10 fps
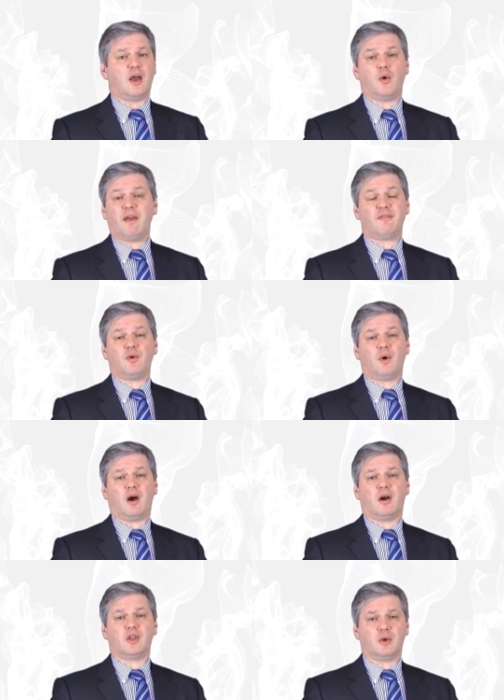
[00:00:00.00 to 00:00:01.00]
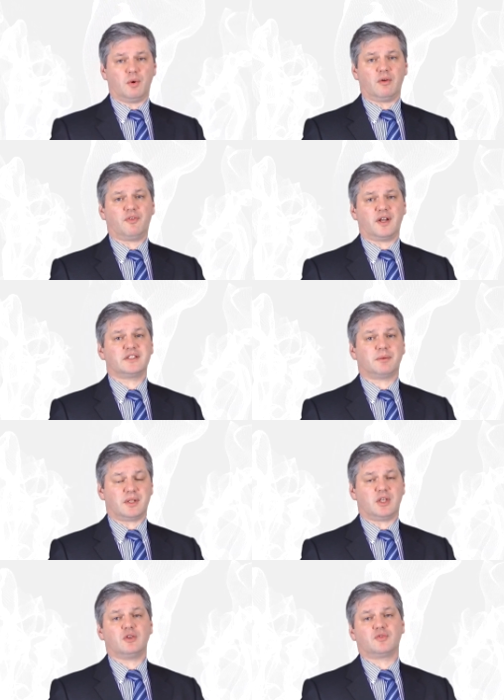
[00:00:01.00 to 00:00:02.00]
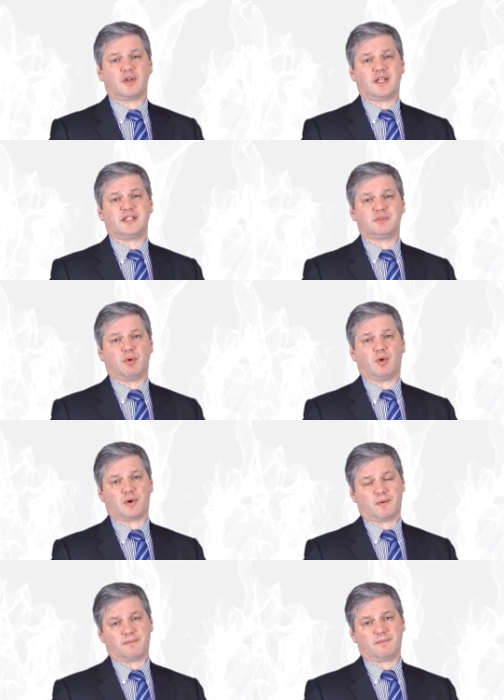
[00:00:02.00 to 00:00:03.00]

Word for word: whoever you are, you will find something useful in this book.